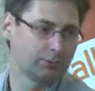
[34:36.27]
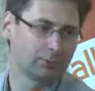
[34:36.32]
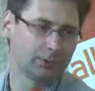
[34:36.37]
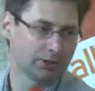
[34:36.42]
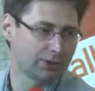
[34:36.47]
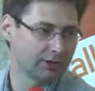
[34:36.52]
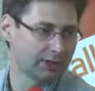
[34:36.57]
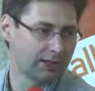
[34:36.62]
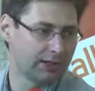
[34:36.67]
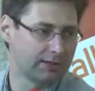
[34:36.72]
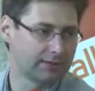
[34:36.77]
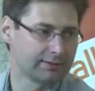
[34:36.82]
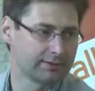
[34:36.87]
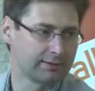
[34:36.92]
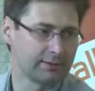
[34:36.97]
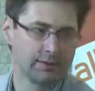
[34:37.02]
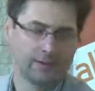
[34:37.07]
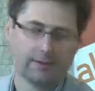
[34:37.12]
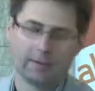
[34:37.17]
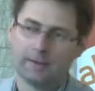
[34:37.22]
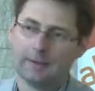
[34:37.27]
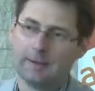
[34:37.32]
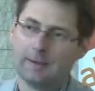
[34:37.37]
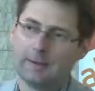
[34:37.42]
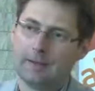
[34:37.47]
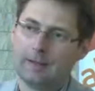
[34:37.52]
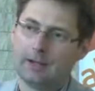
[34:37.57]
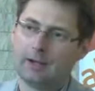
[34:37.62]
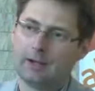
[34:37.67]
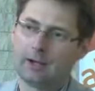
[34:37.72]
monetize.
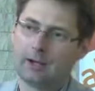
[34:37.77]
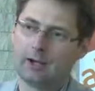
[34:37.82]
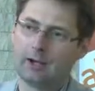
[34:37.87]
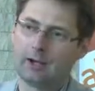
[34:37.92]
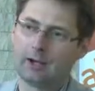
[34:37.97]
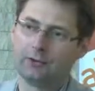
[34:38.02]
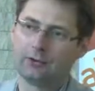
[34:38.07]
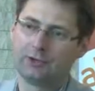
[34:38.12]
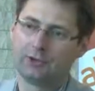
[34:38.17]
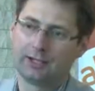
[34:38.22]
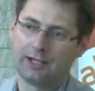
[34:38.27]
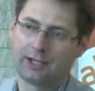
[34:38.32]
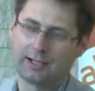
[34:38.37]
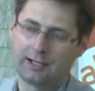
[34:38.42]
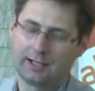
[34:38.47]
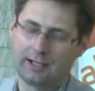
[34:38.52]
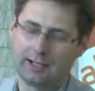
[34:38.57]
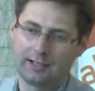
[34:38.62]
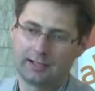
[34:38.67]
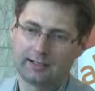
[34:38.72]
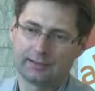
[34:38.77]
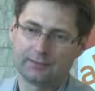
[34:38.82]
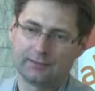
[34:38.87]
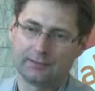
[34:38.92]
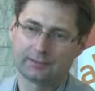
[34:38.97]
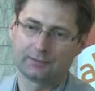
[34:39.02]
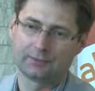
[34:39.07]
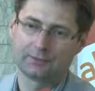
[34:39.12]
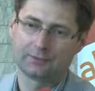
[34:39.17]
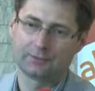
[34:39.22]
On the other hand,